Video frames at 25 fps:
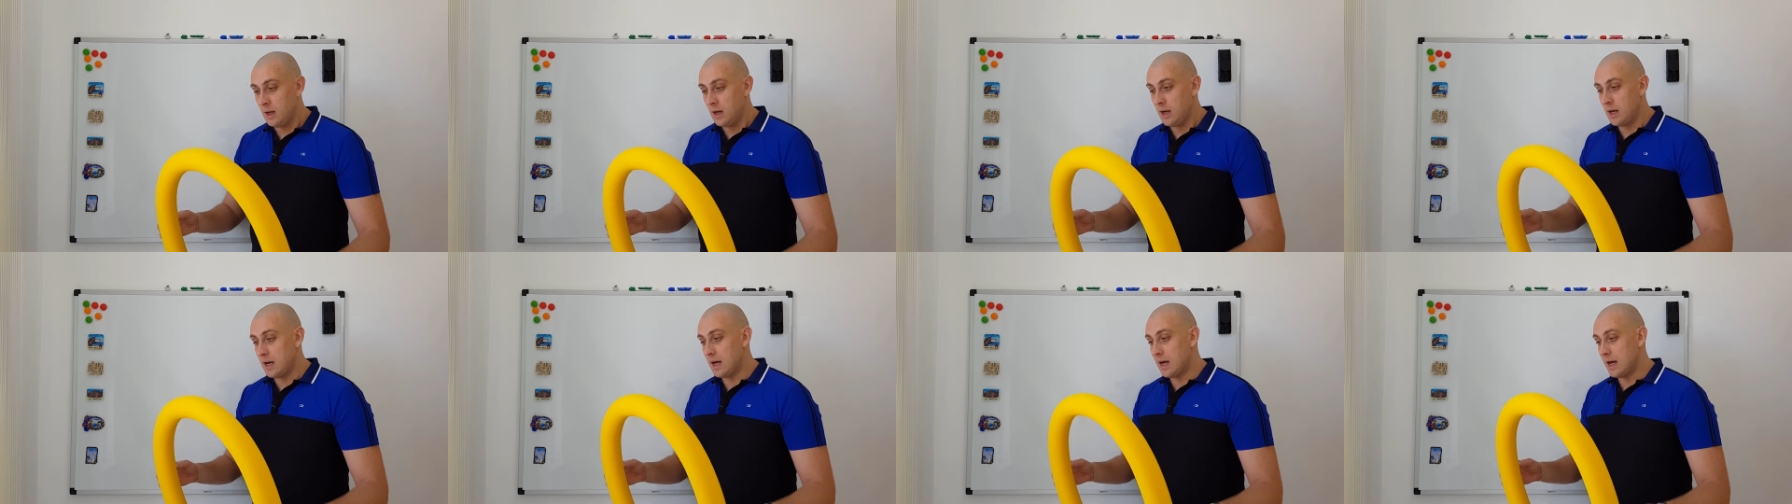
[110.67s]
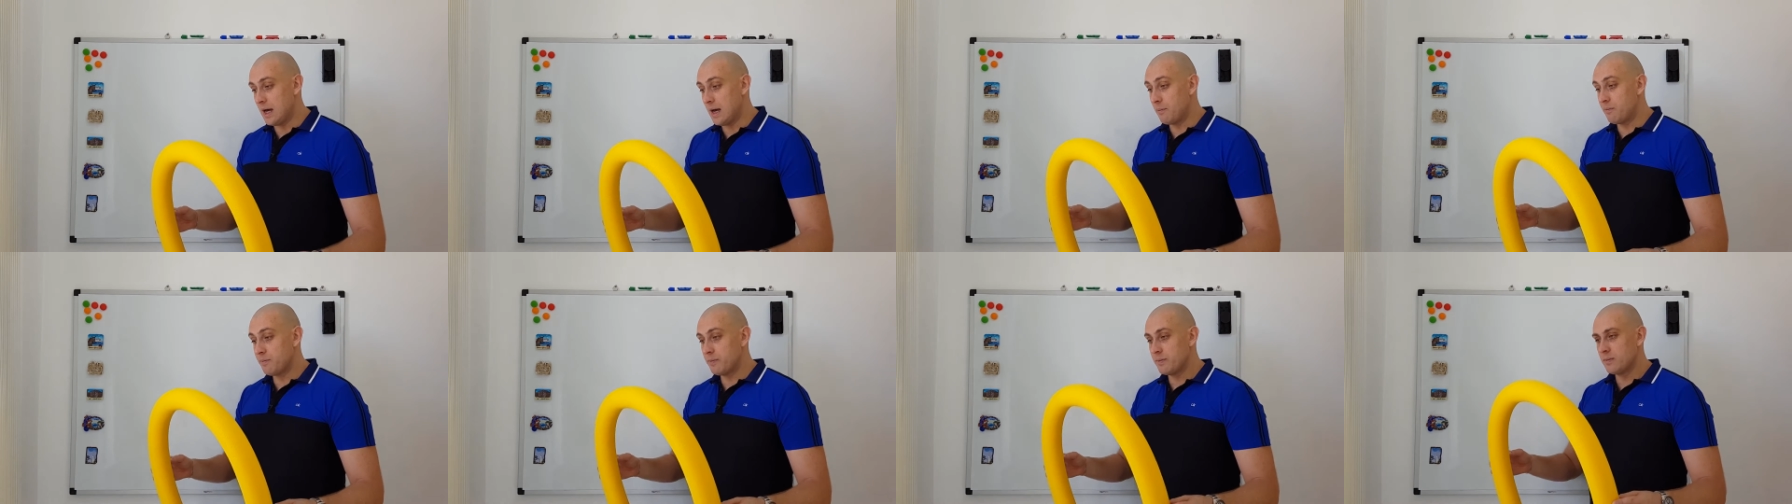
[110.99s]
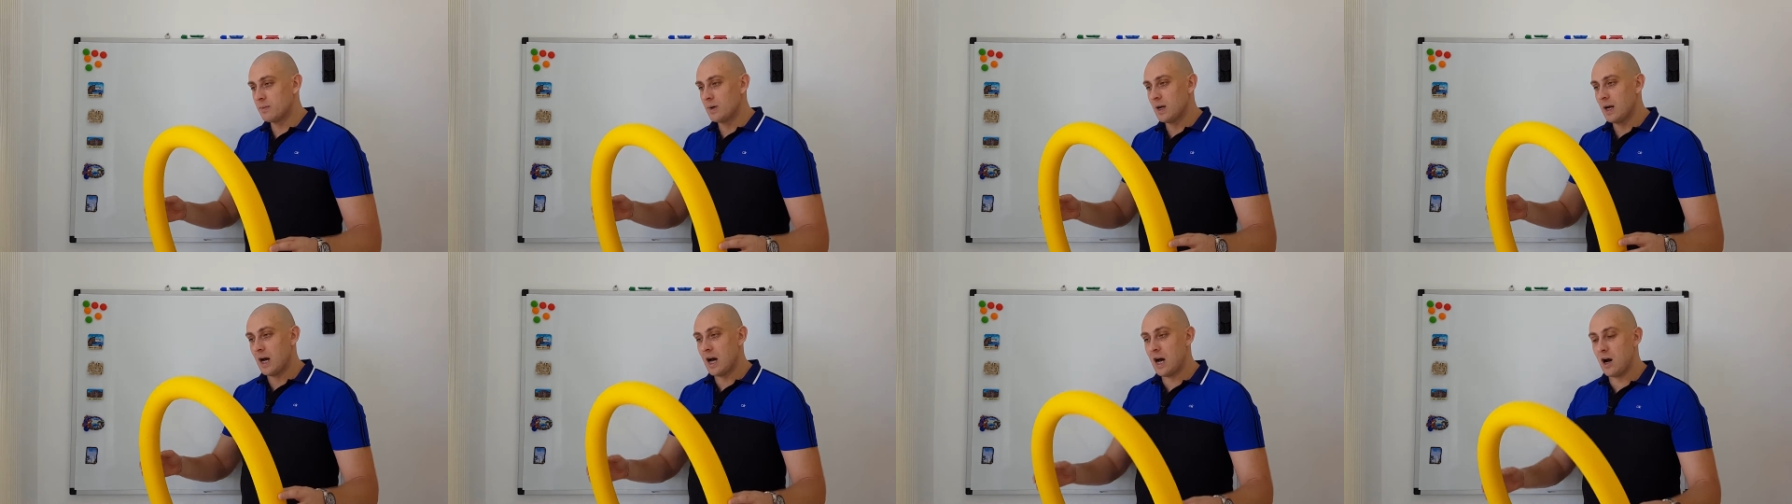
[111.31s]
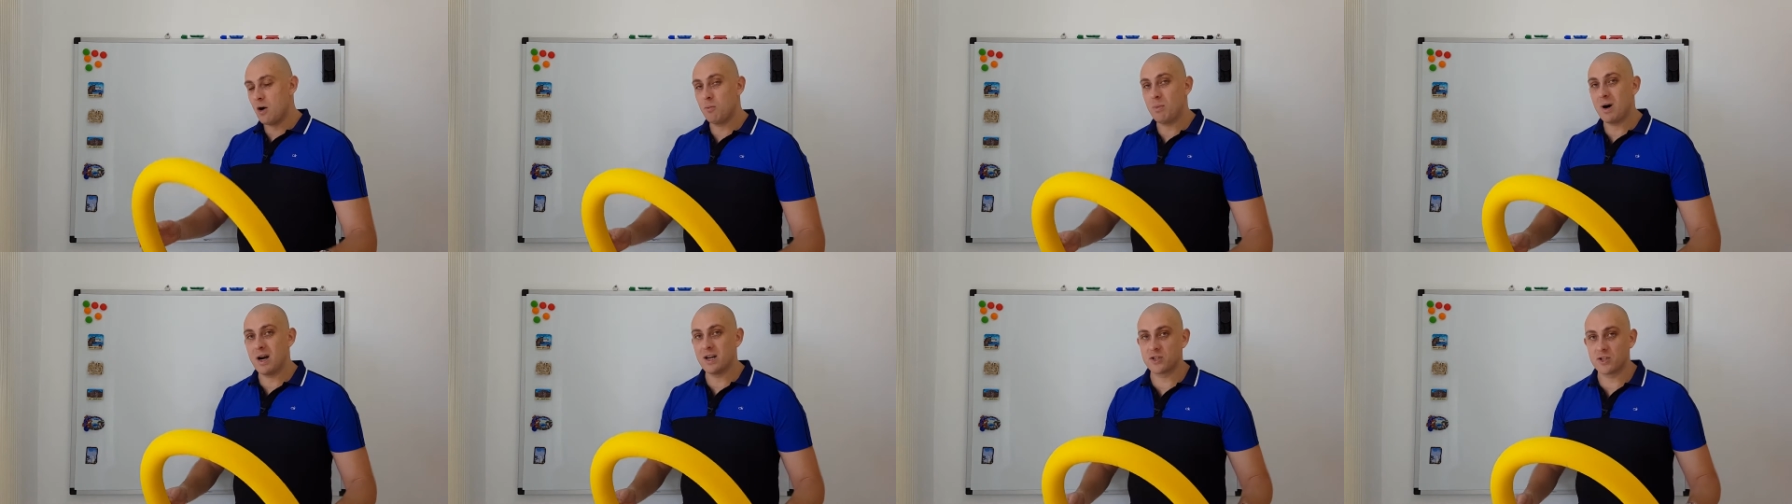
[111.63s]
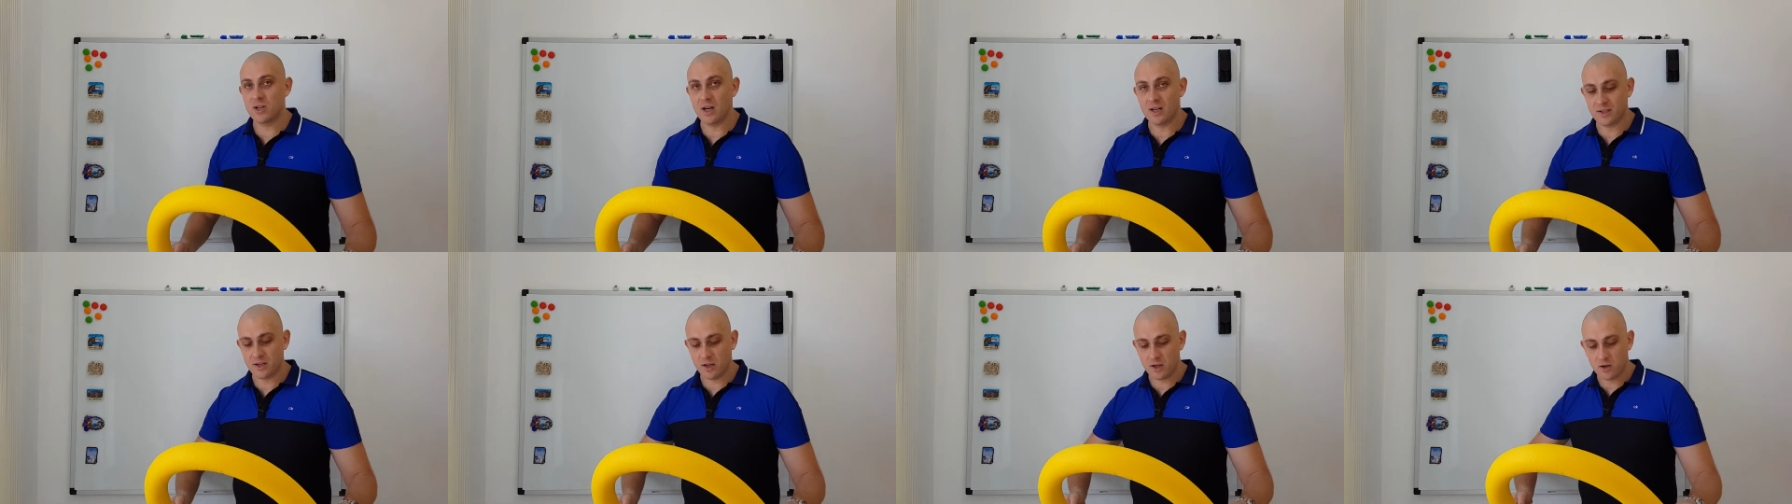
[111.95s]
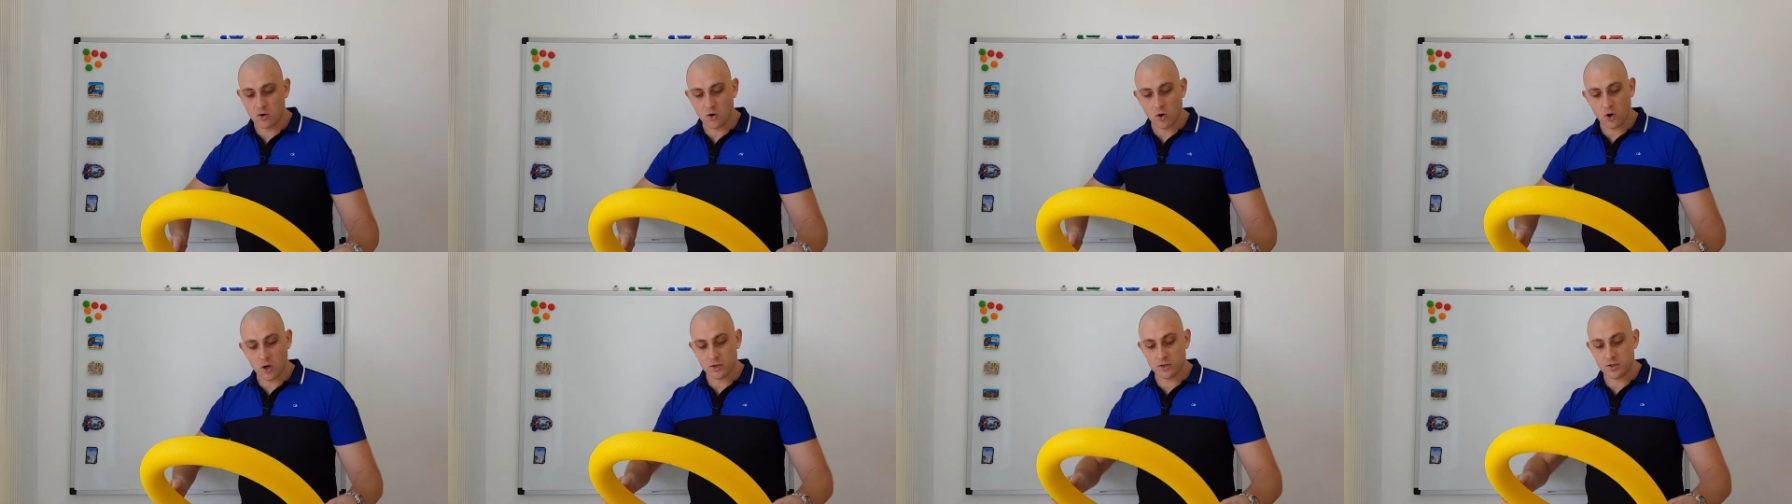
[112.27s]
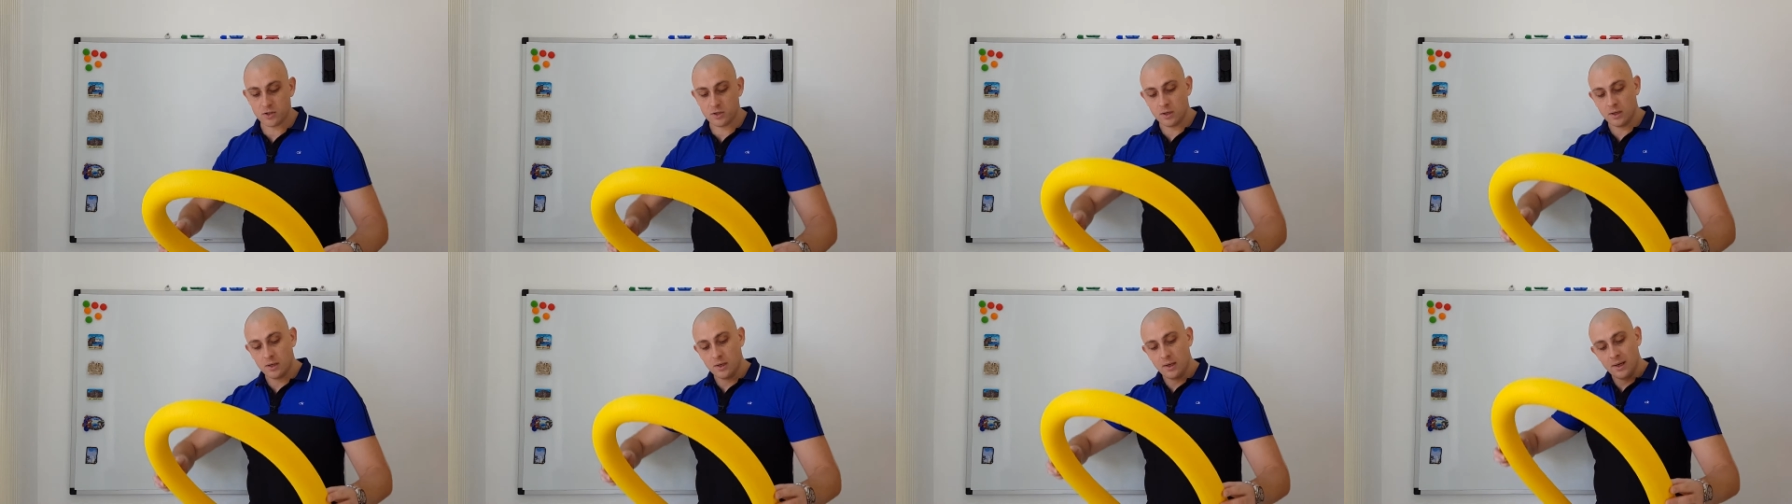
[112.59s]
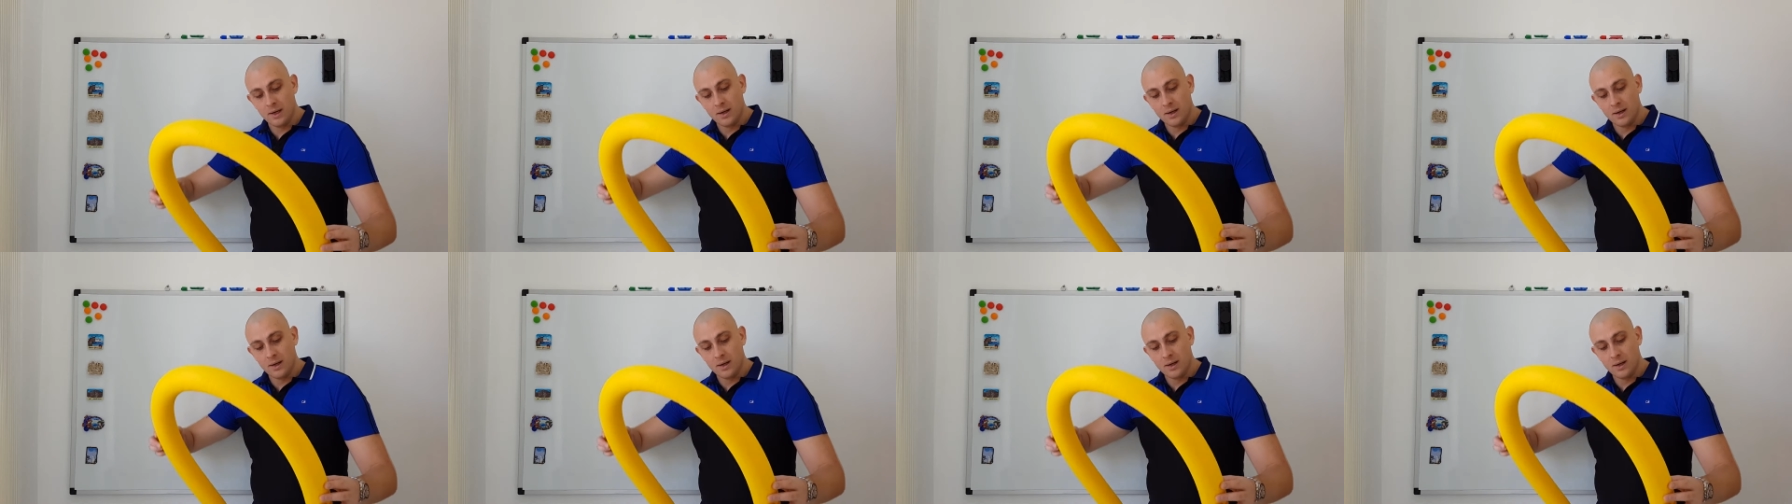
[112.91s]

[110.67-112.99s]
how much does it cost?